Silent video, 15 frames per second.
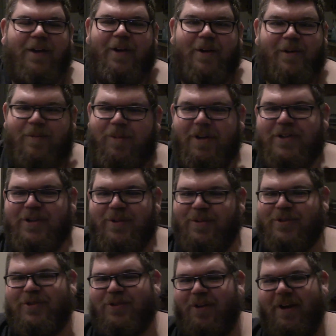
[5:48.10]
what you were
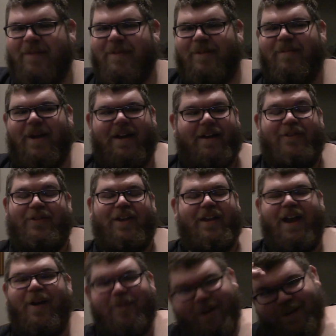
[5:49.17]
screaming about? I was like,
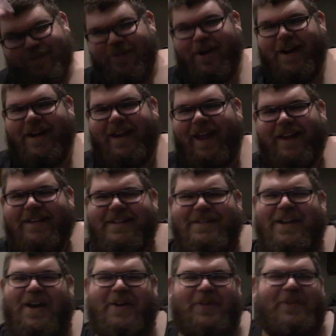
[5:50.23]
I wasn't ready. I didn't
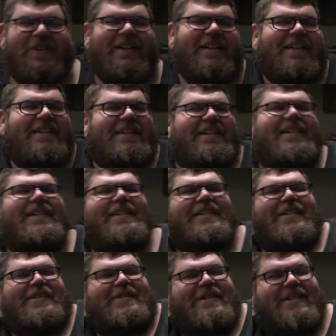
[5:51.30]
know.
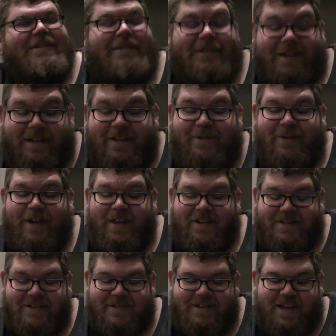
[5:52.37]
So, yeah, we had a
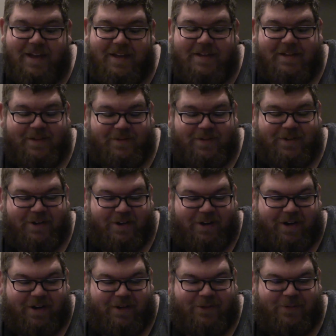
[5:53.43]
snake living in our
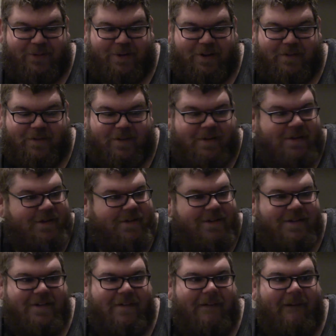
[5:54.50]
house forever.
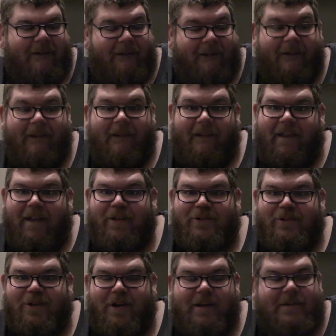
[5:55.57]
That was
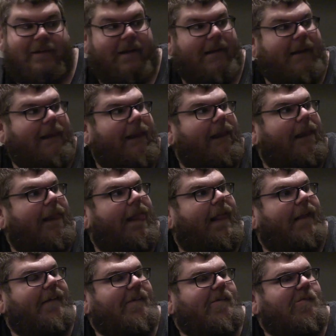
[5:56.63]
crazy.
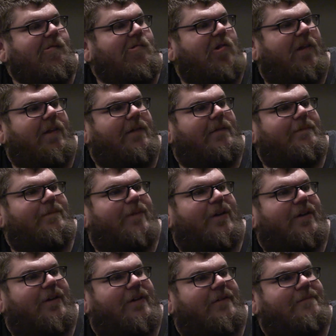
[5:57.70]
But
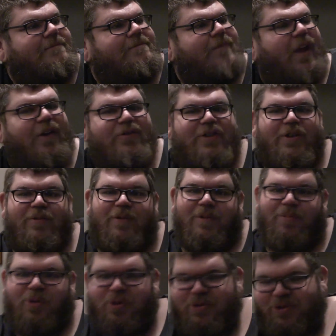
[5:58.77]
I'll tell one
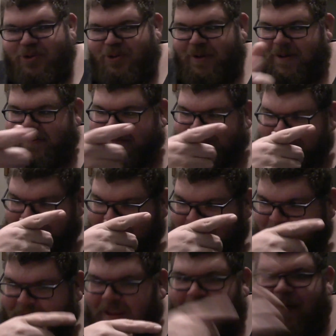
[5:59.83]
more story.
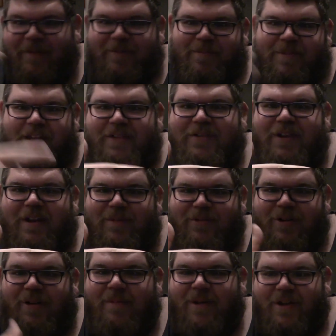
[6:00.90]
At that same
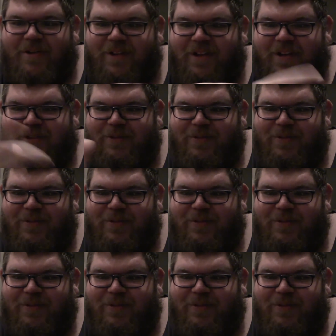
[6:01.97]
grandma's house where